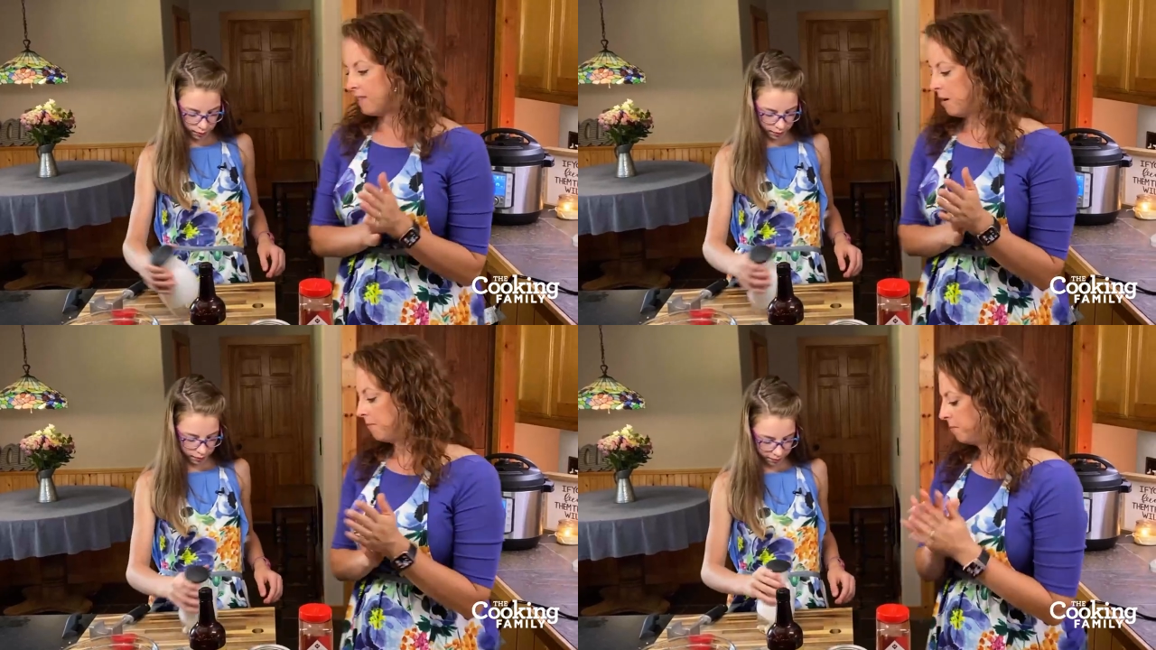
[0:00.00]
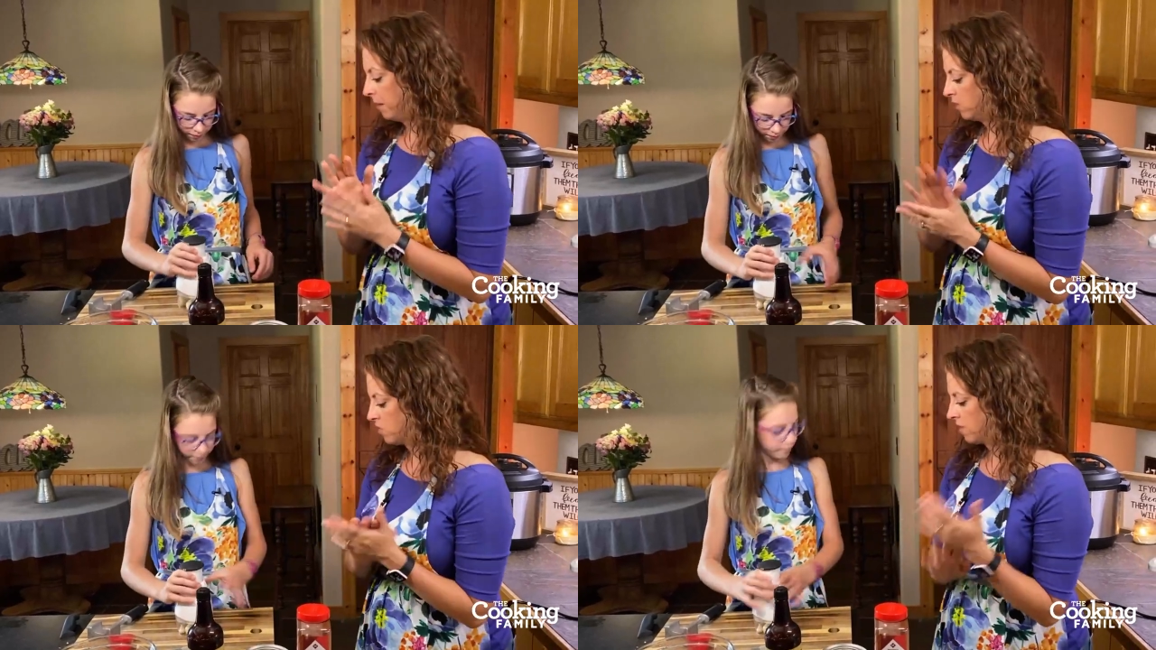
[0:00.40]
Speaker 1: them and
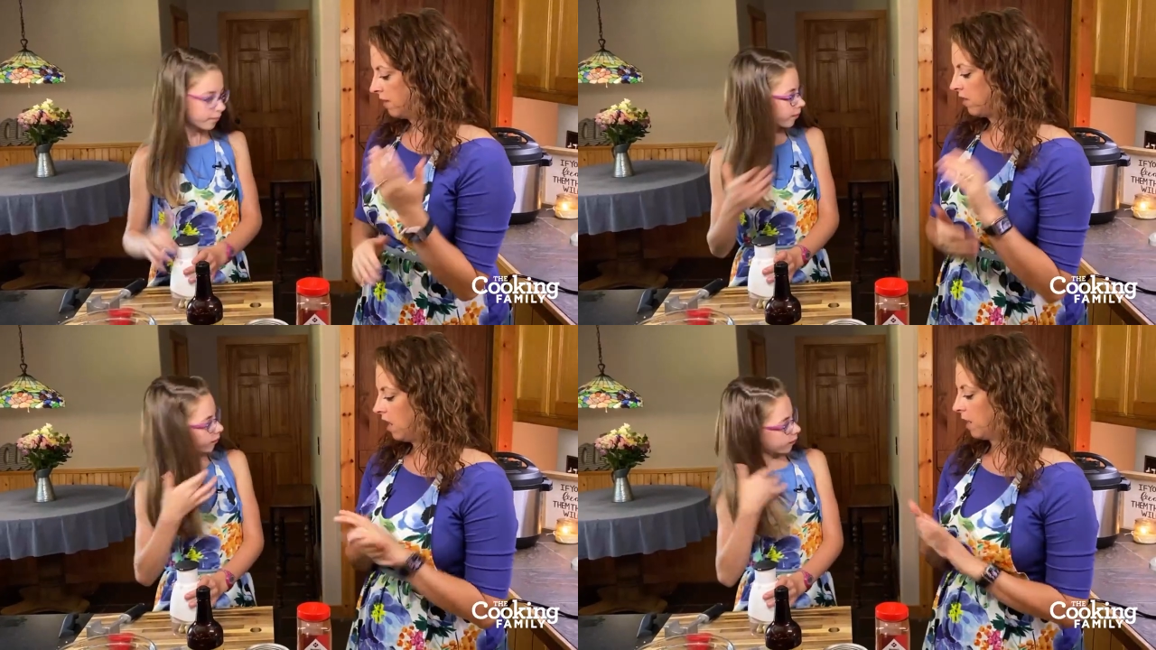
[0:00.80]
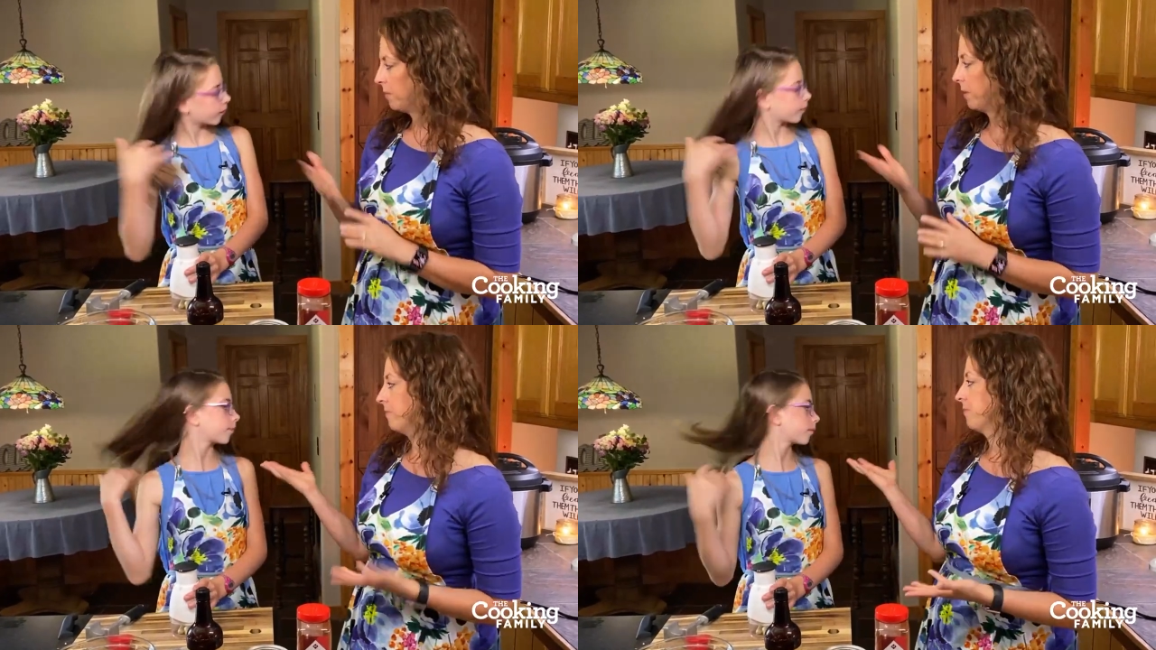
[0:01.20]
make sure they've got it.
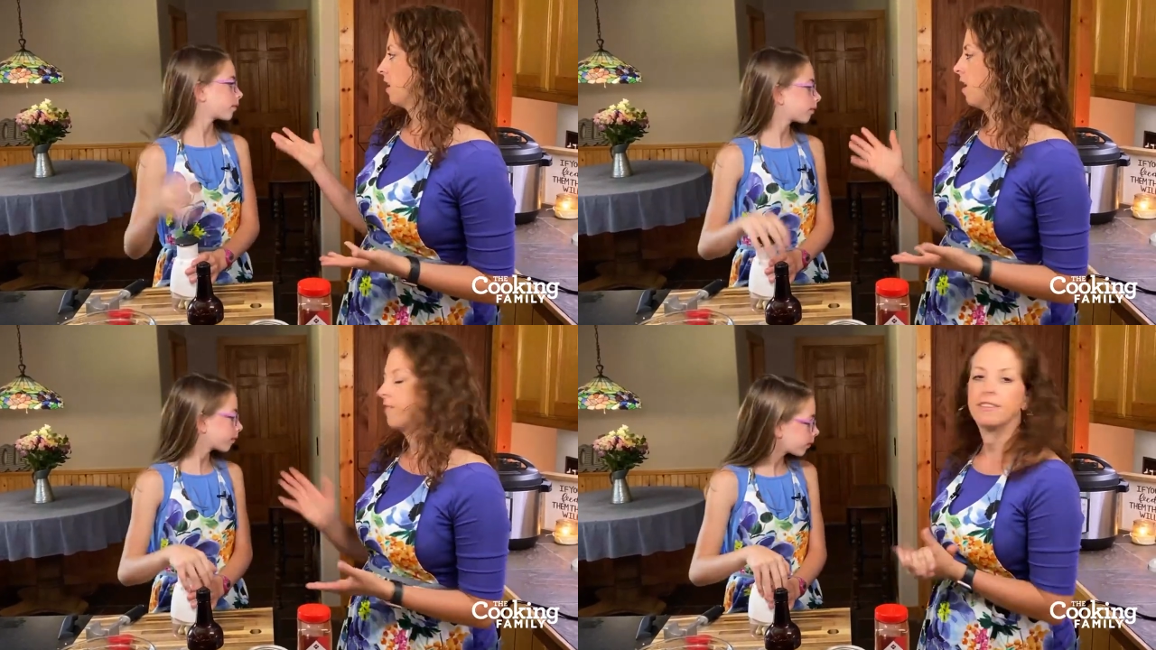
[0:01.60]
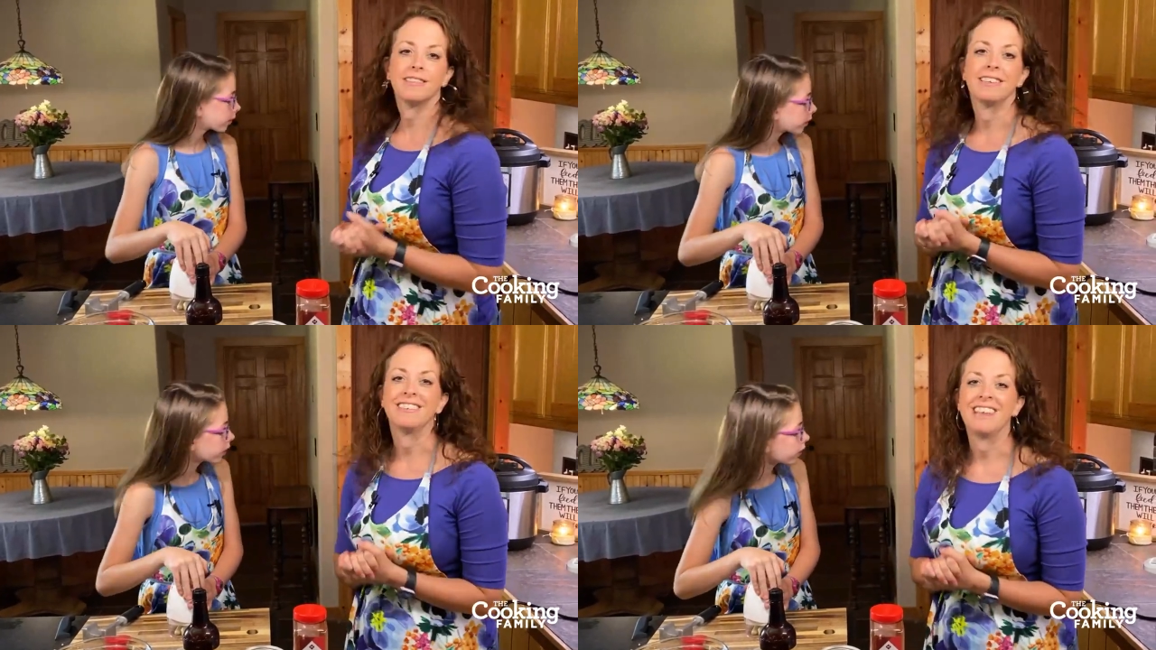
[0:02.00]
But
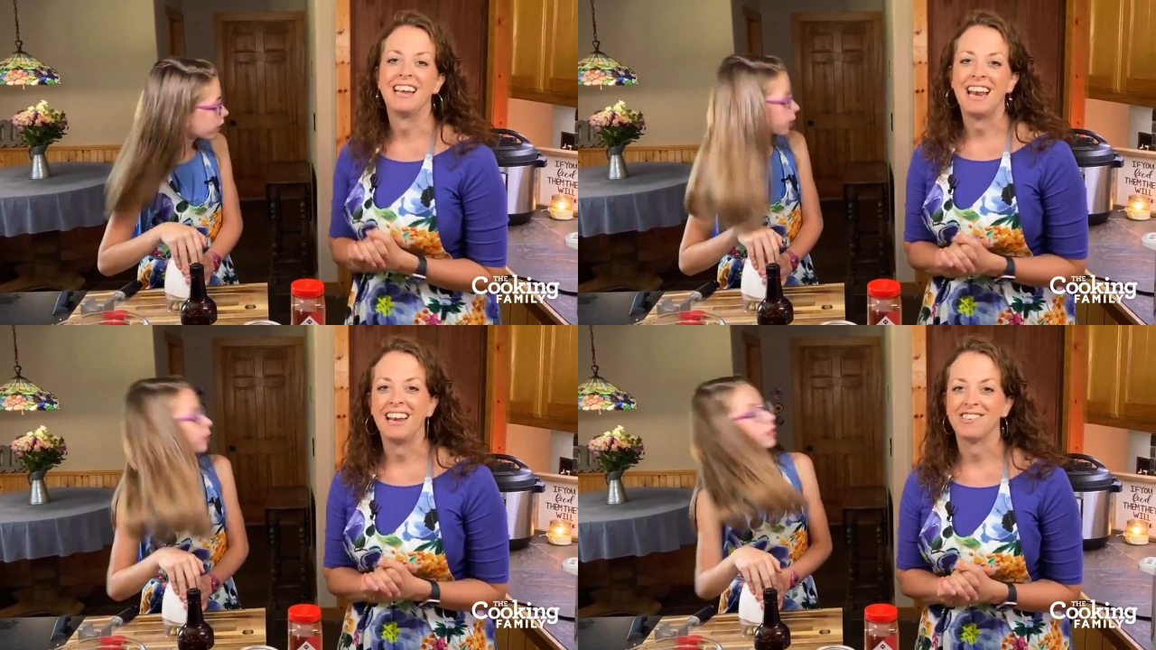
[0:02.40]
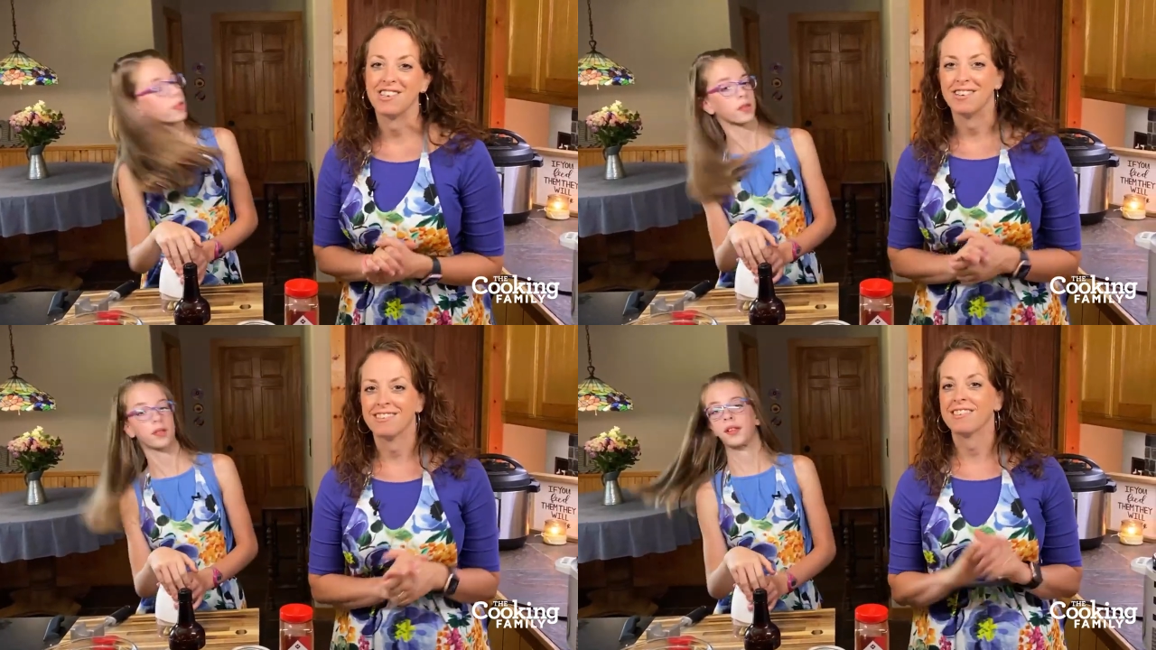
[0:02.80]
obviously
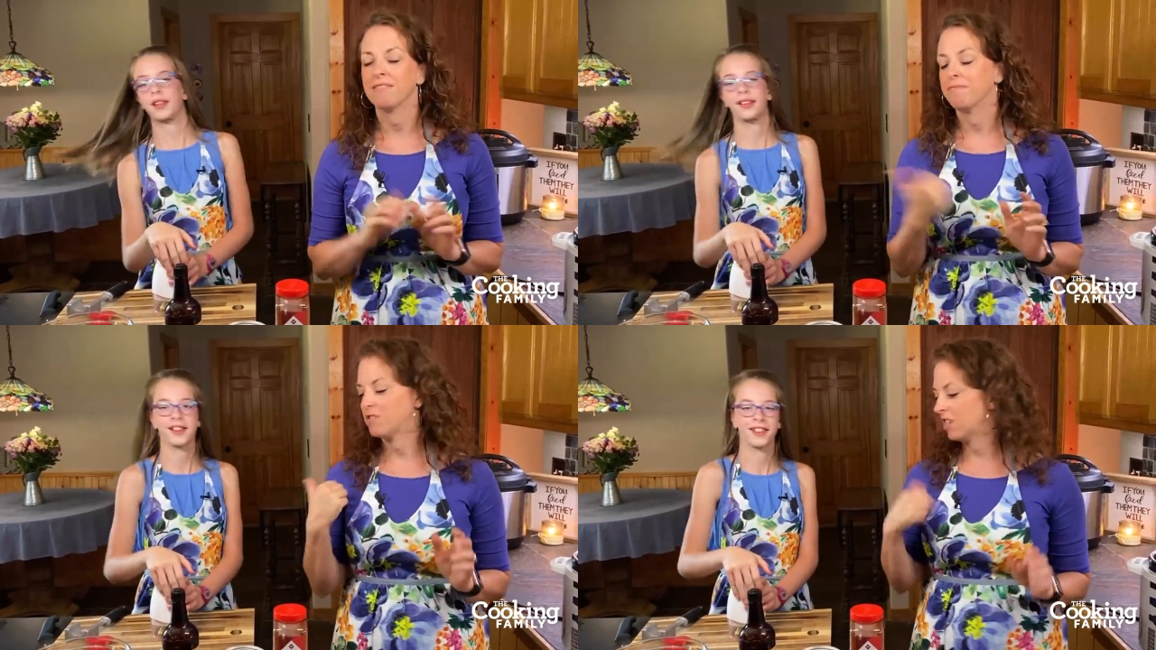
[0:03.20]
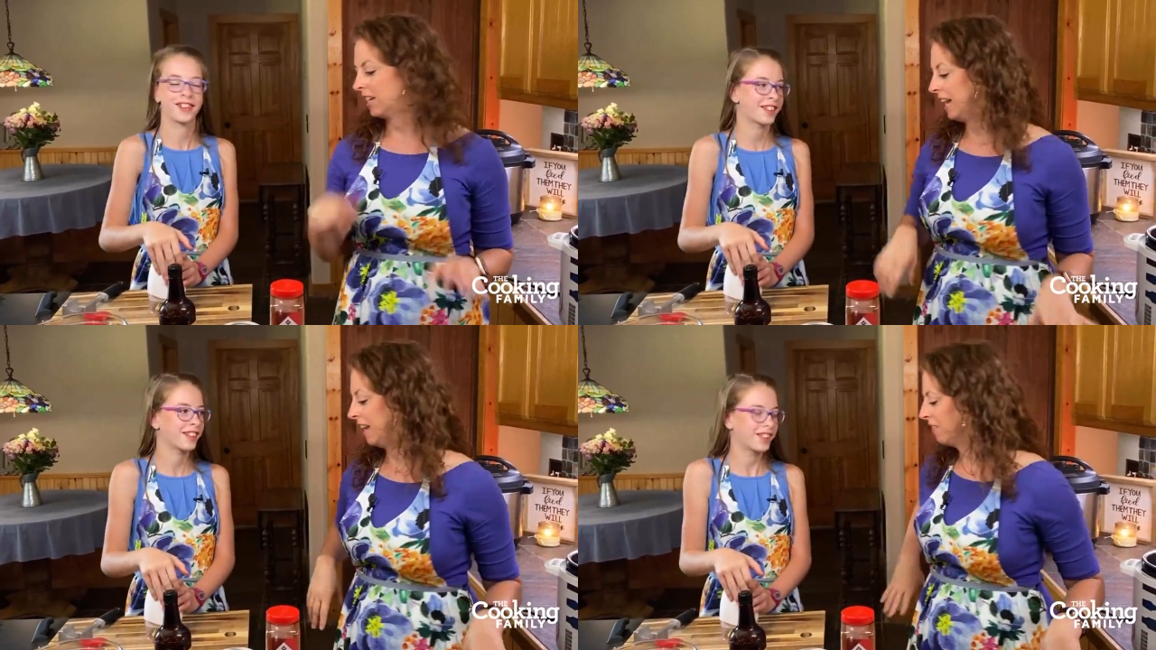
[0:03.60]
teenagers, she
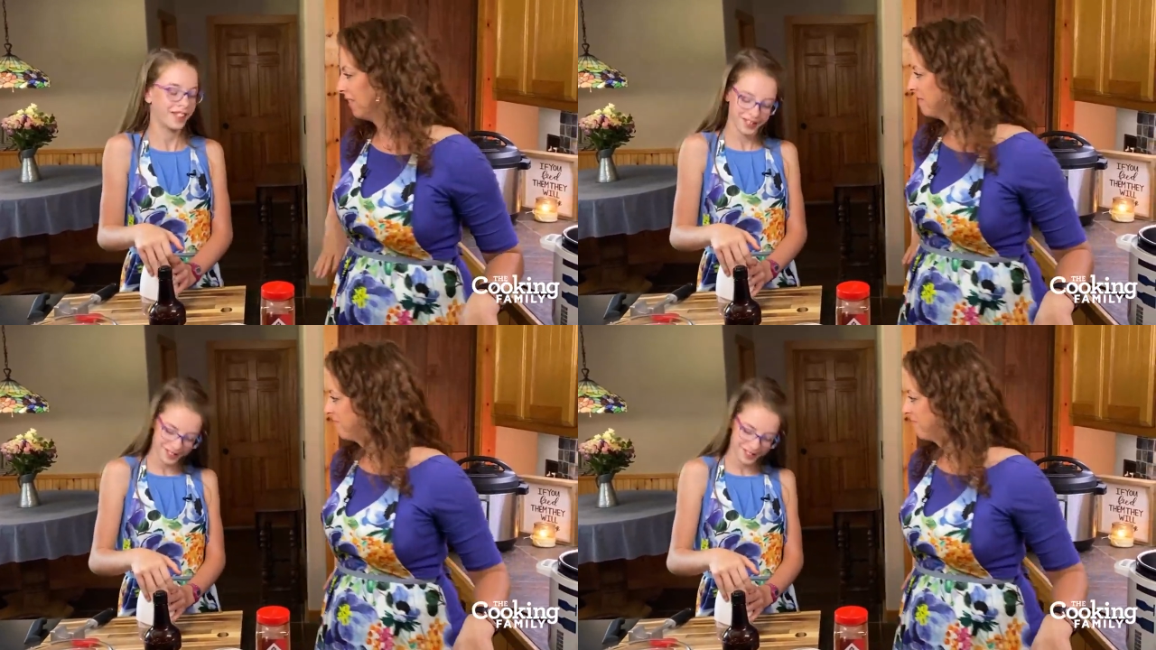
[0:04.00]
can handle it.